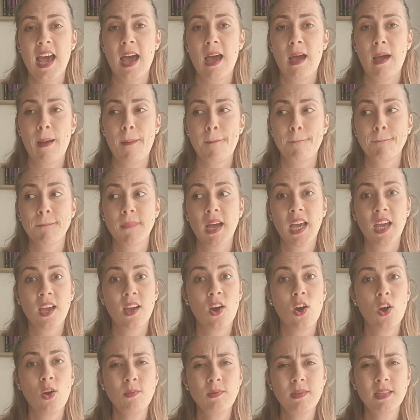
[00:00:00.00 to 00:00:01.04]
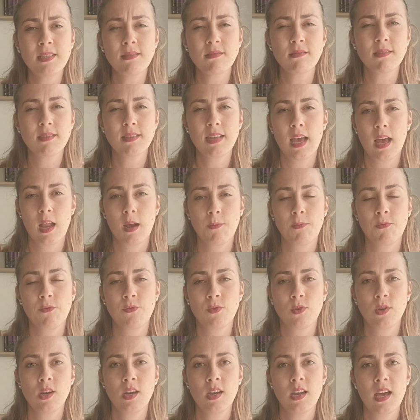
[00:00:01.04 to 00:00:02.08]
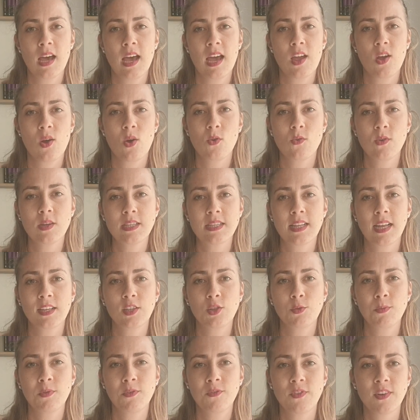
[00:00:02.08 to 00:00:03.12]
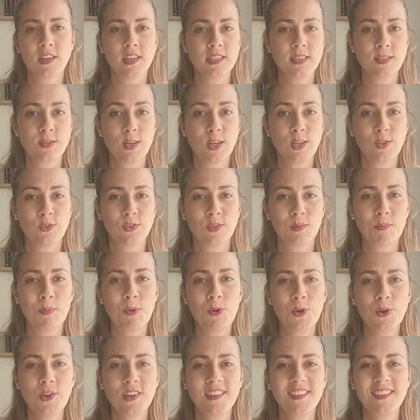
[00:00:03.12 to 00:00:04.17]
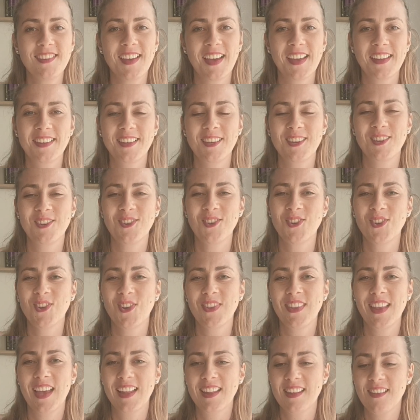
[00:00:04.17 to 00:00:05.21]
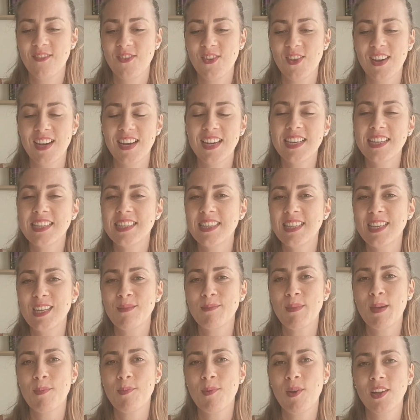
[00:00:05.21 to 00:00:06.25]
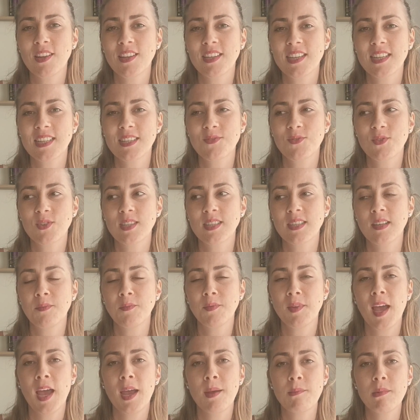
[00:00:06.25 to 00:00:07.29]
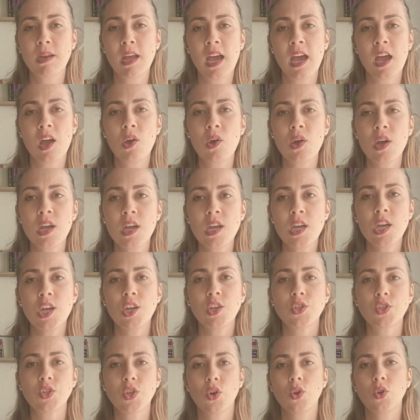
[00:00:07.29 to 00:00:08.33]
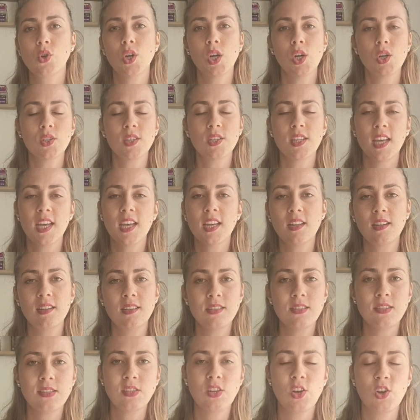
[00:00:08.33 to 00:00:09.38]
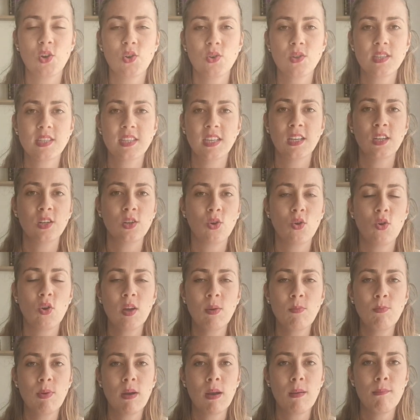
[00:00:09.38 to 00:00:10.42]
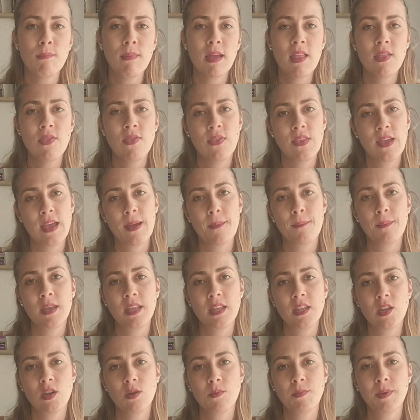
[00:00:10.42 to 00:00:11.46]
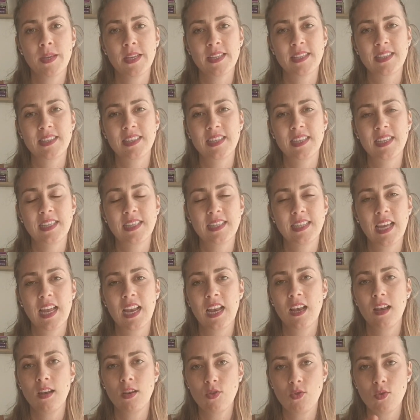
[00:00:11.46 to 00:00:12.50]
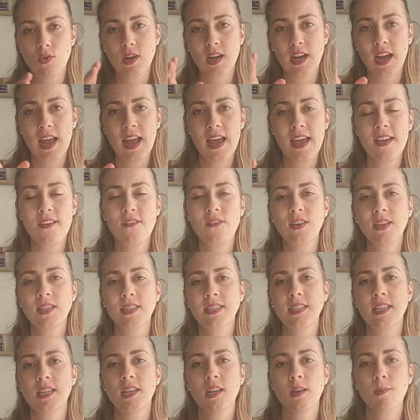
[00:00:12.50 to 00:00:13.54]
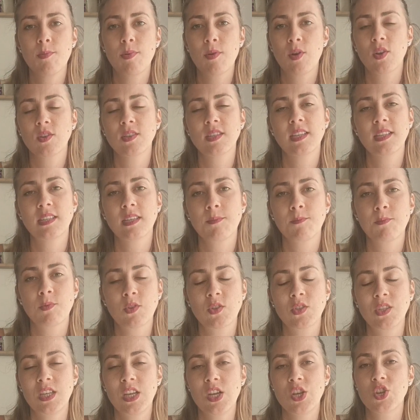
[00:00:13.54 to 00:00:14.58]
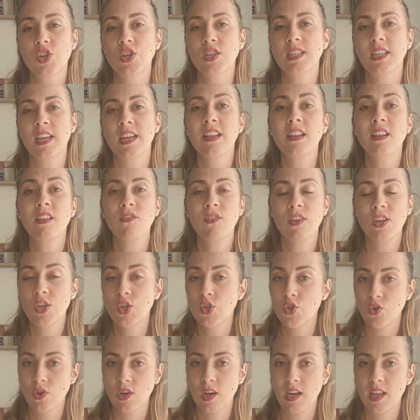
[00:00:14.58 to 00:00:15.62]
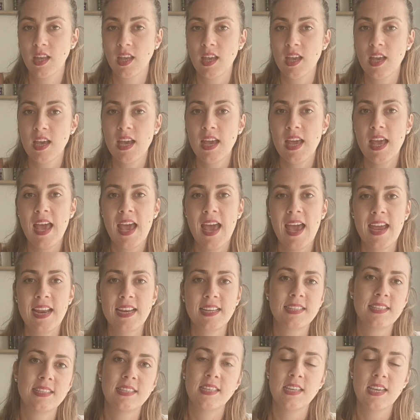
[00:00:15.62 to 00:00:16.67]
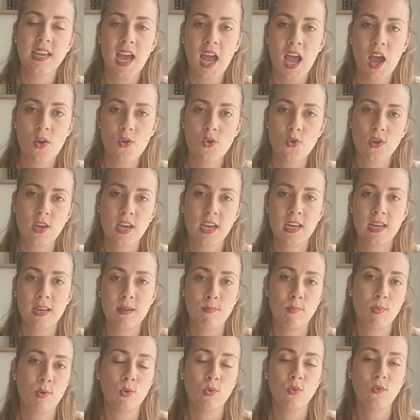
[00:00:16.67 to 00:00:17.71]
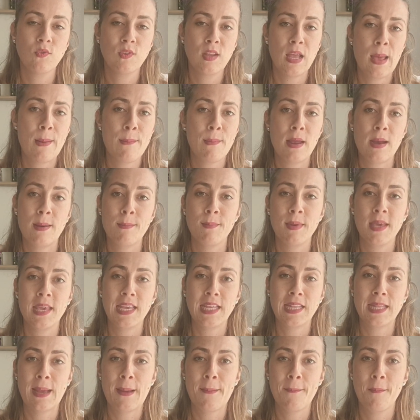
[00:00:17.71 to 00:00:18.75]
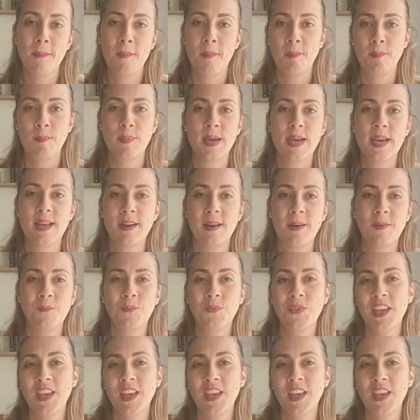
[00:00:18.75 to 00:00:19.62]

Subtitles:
I hope this was helpful. I always like to be very straight on the point. I think you know that if you're listening my podcast for some time now. So go take these notes and go implement them in your business and look every single process and procedures individually and see how you can improve them and make them better.